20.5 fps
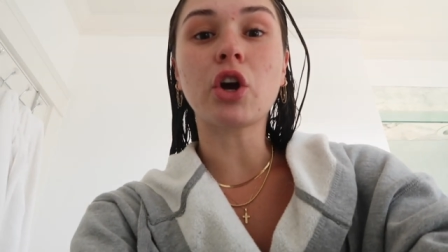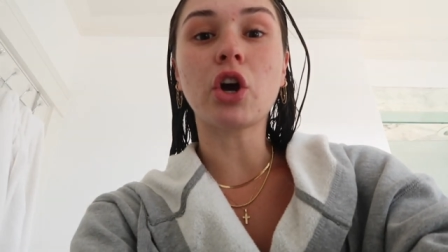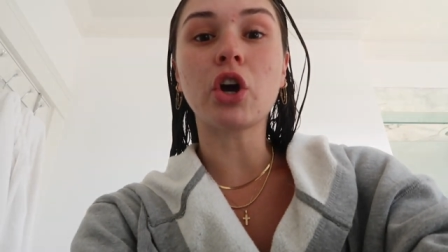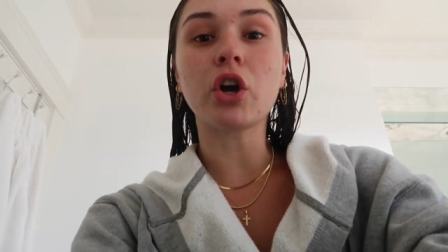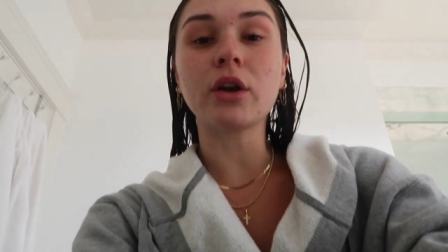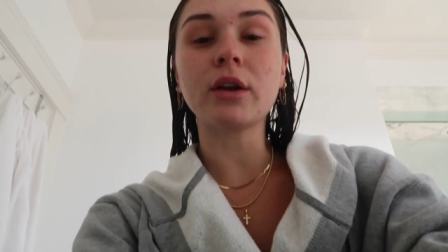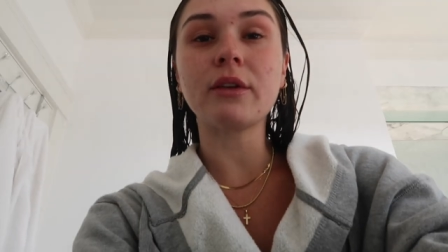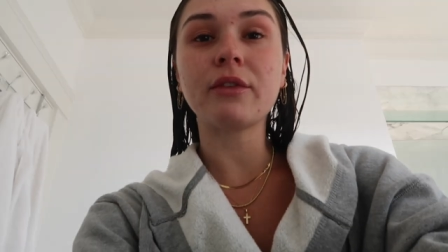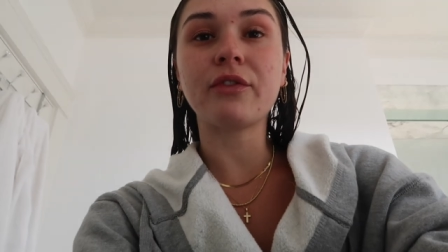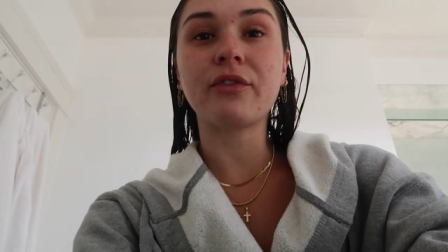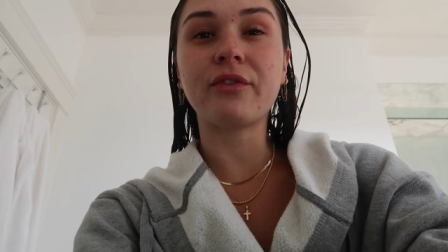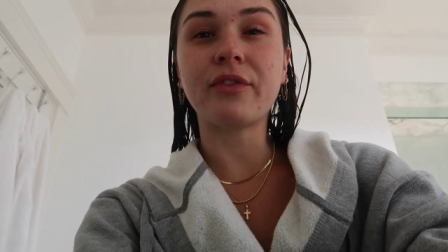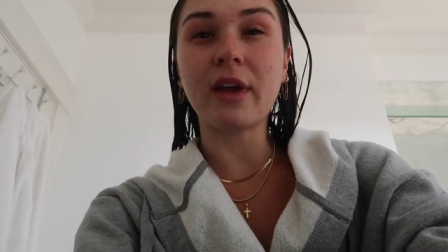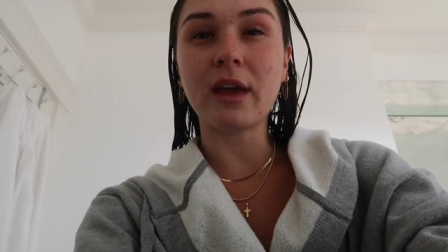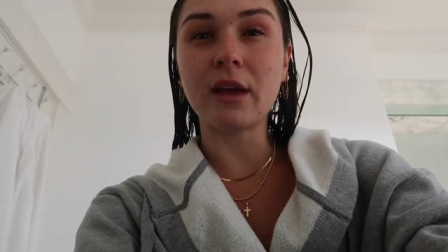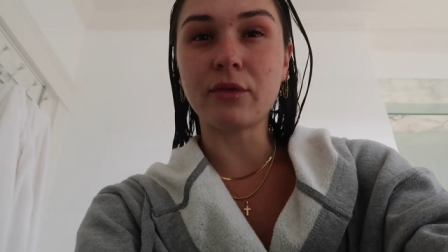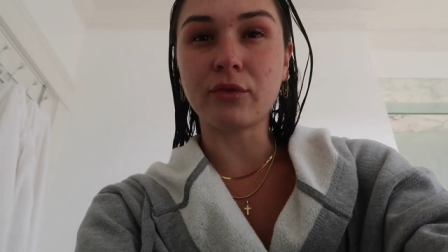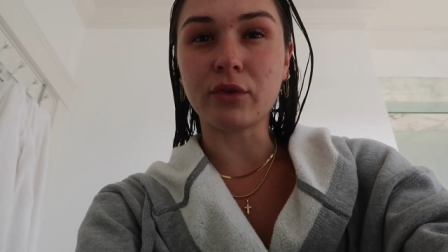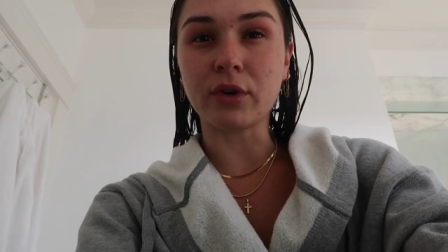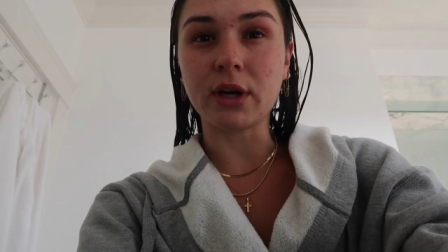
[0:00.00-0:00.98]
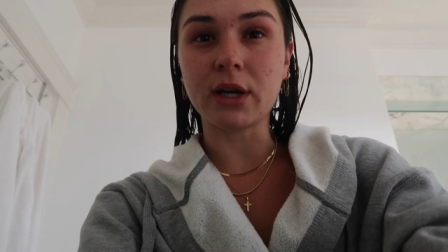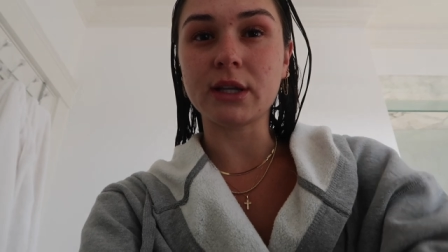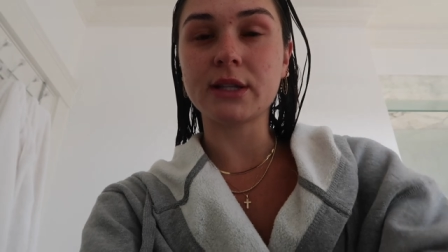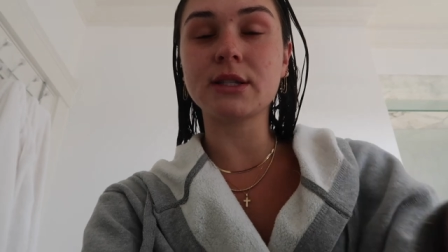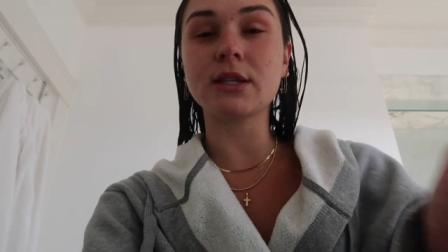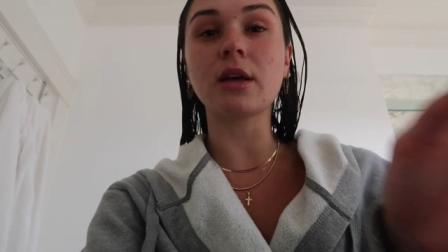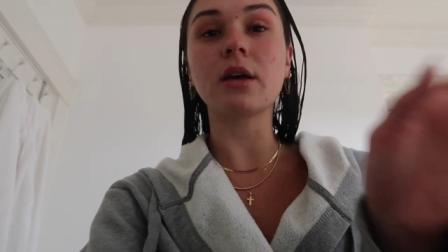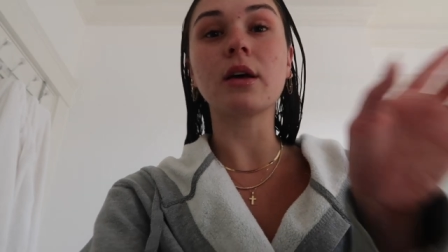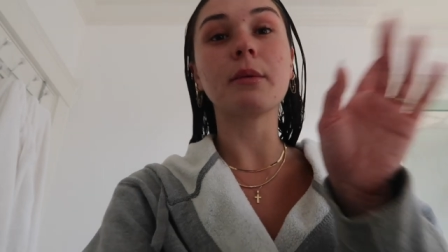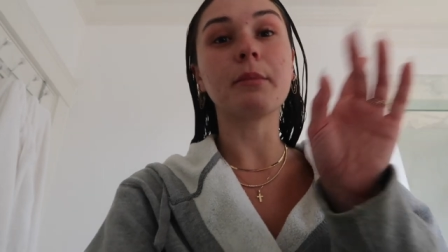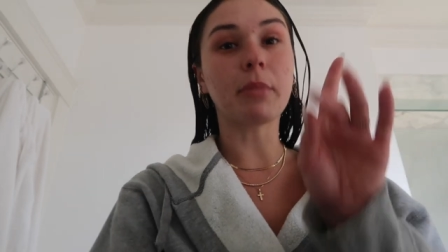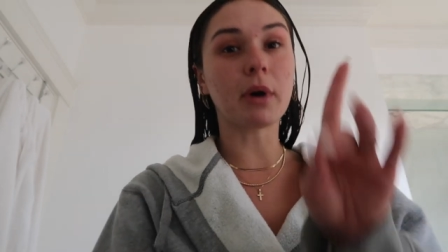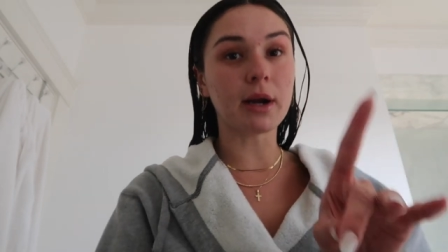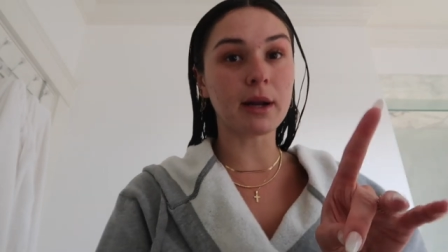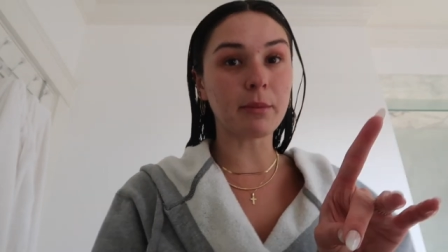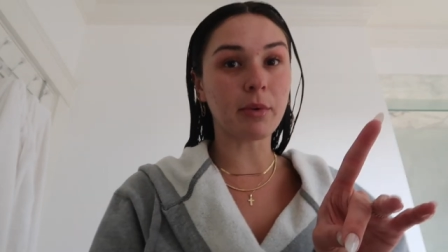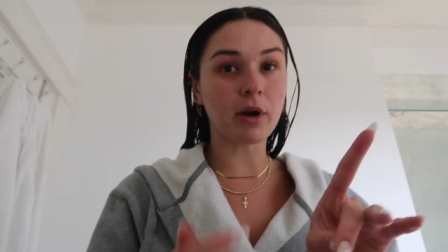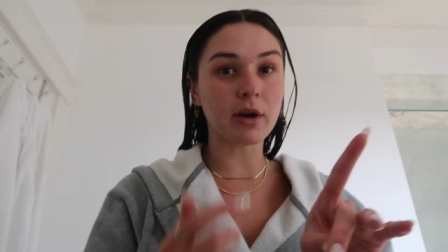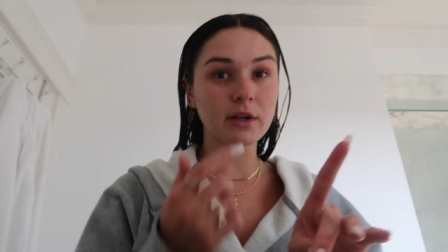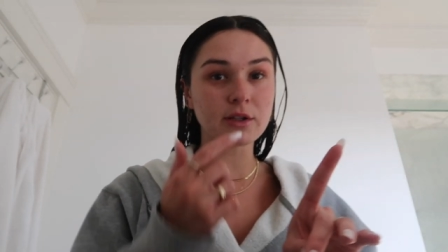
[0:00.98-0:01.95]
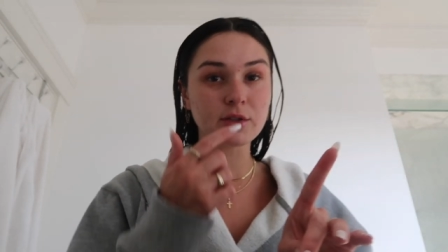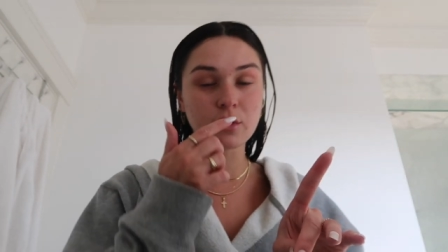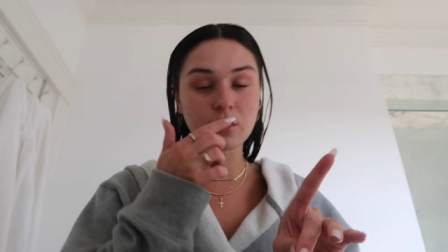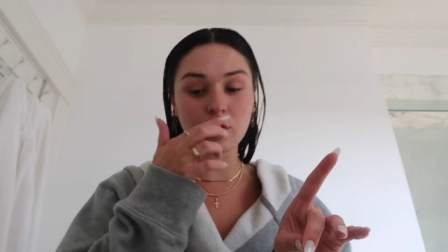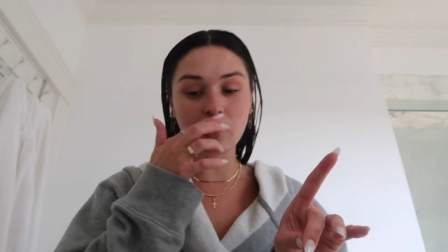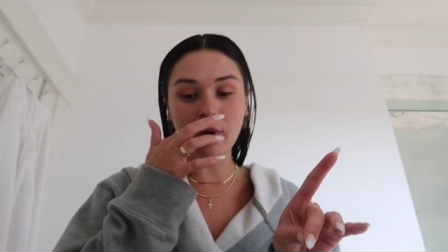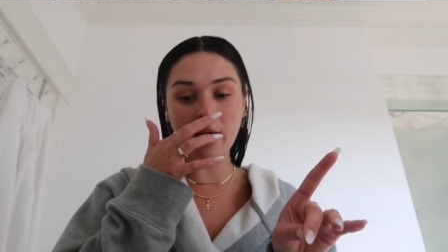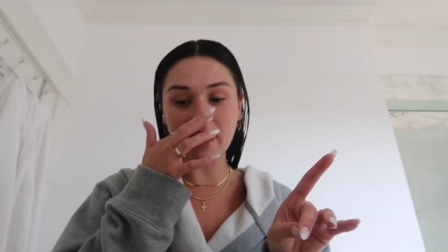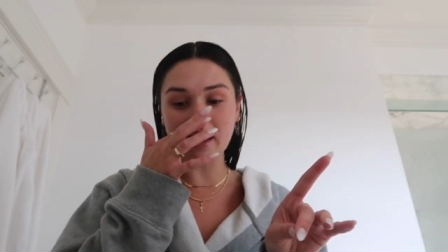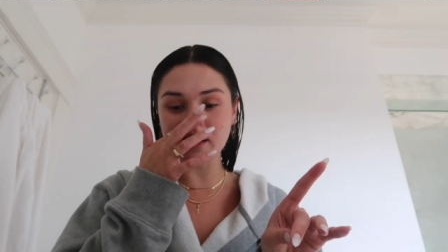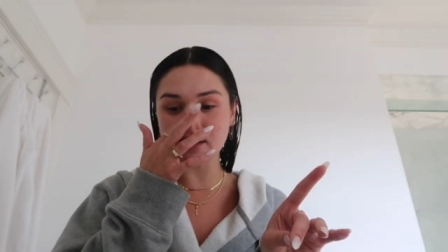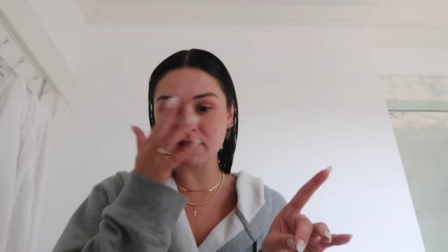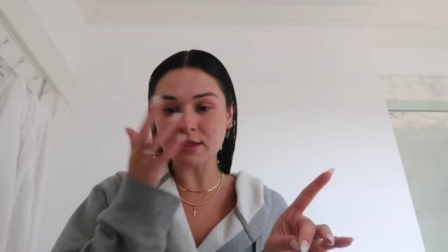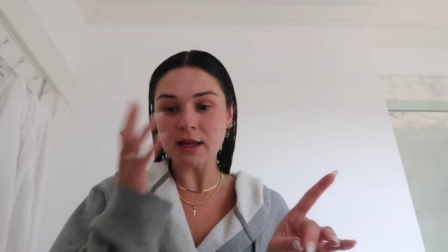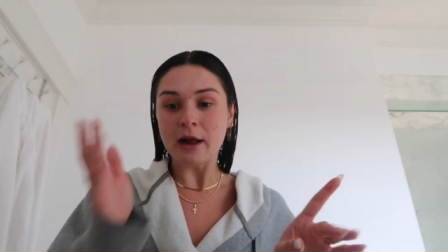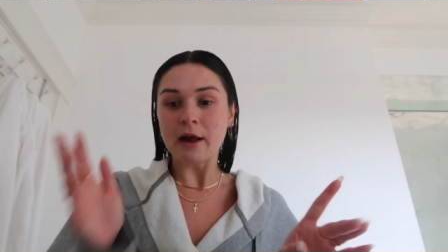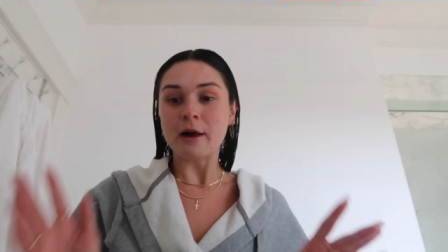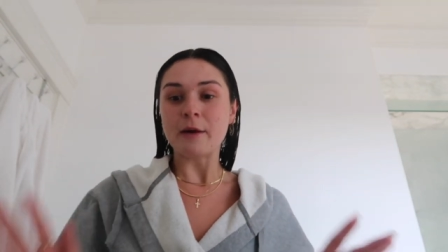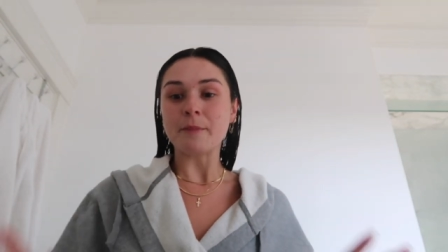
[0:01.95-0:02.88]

current favorite body products with you guys